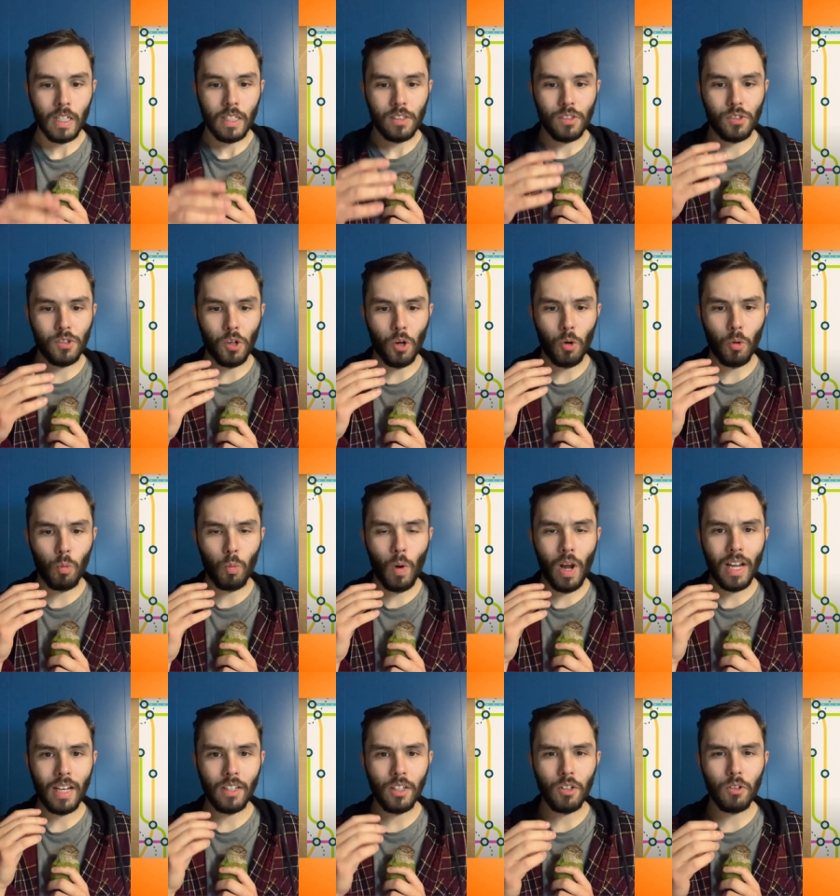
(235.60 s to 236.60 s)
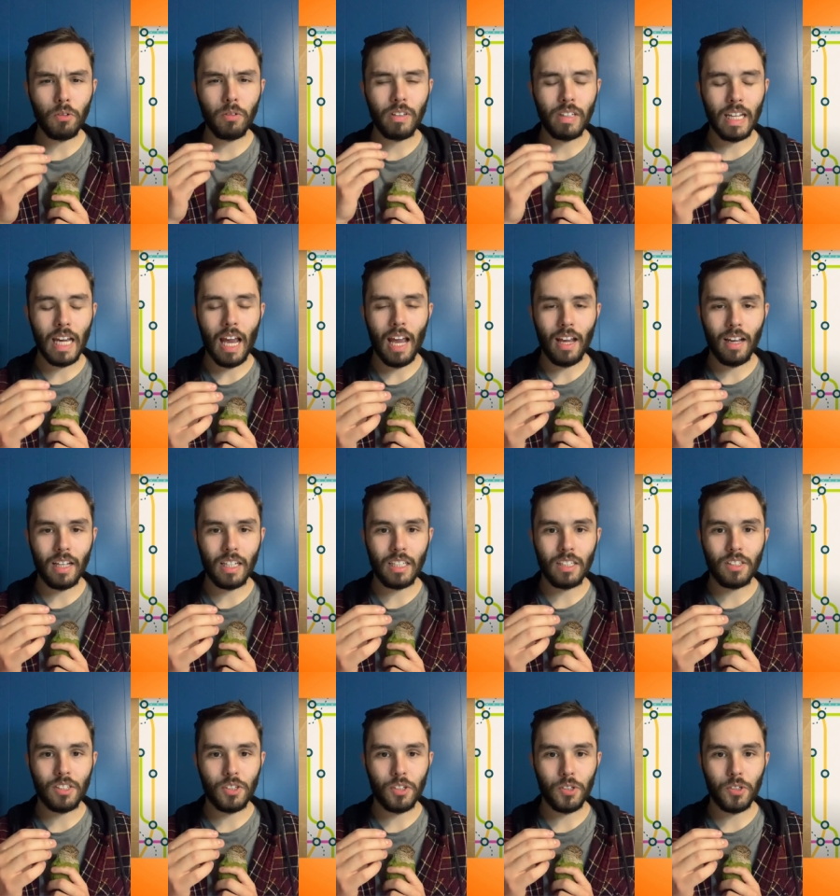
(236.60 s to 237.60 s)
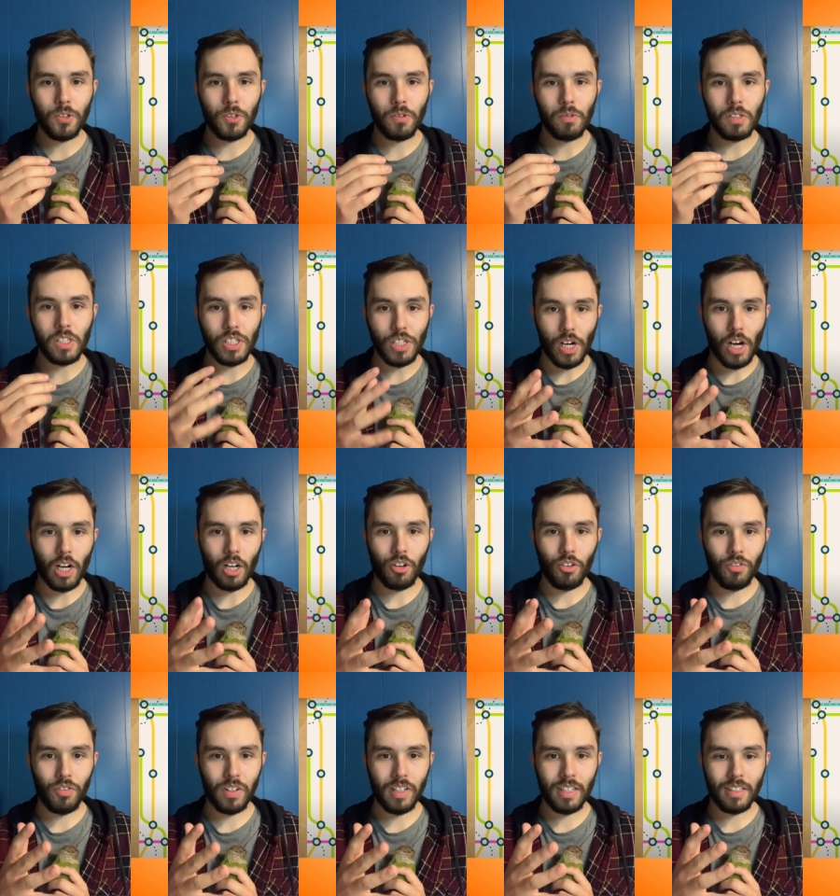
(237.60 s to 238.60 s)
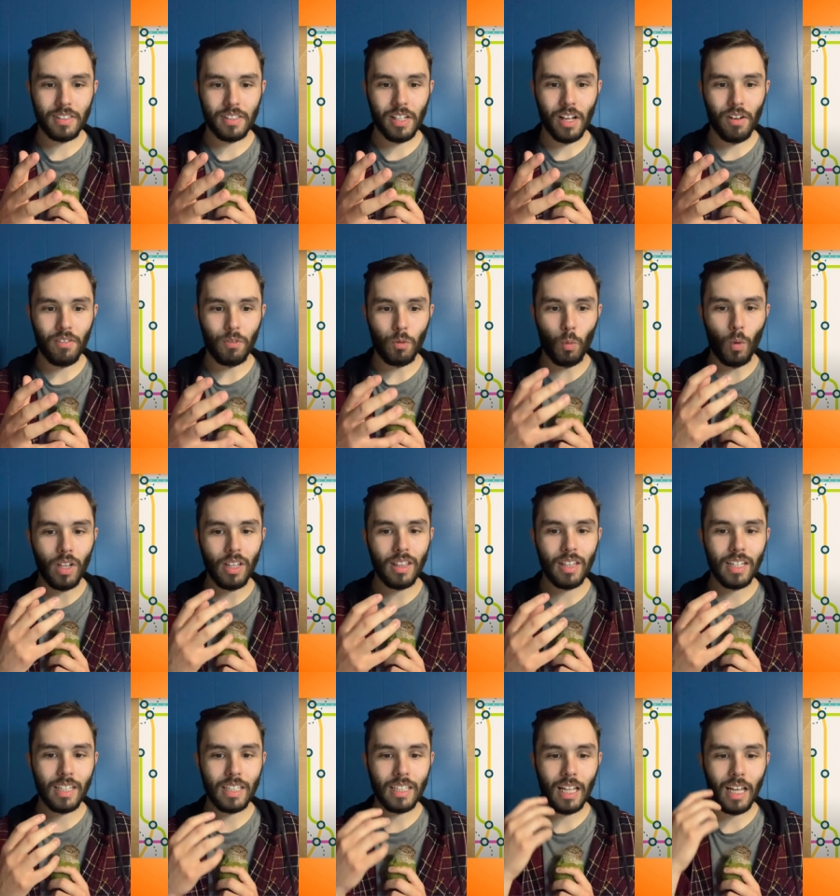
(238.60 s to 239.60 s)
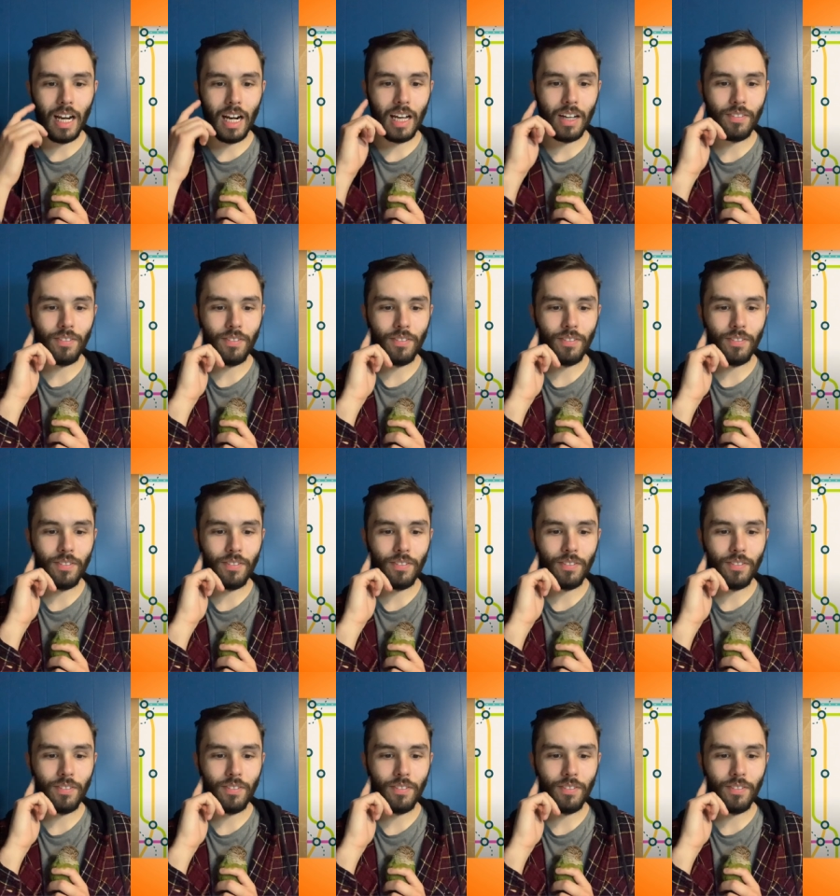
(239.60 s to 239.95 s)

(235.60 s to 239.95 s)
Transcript: so when you get into geography and stuff, one thing that I